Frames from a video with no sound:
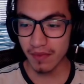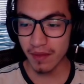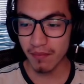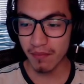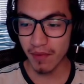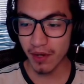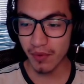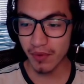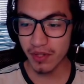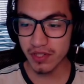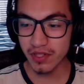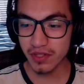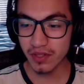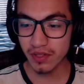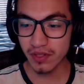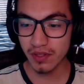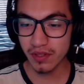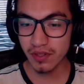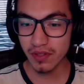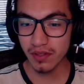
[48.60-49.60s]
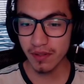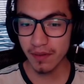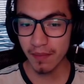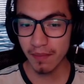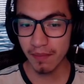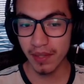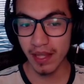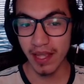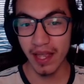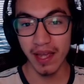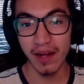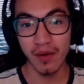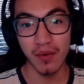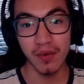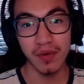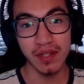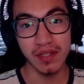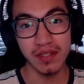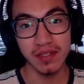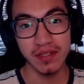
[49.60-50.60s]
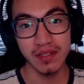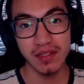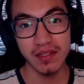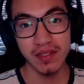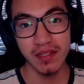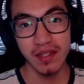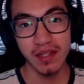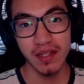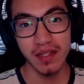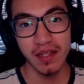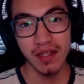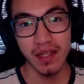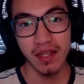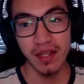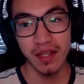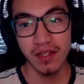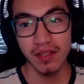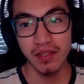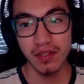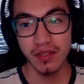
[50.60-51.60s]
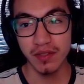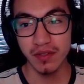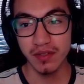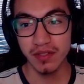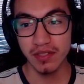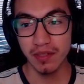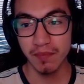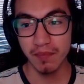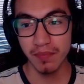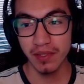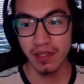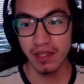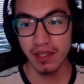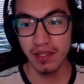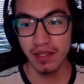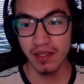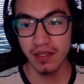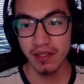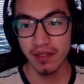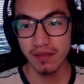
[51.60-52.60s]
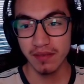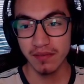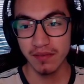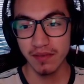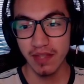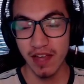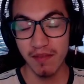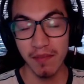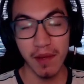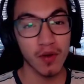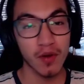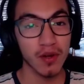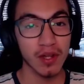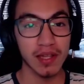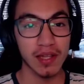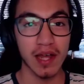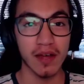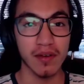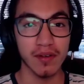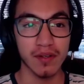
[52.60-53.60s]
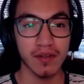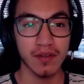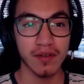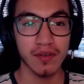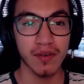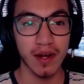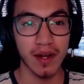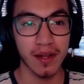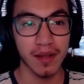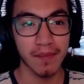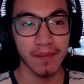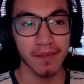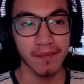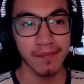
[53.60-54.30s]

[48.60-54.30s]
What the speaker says: My original plan was to simply have my own cloud, right?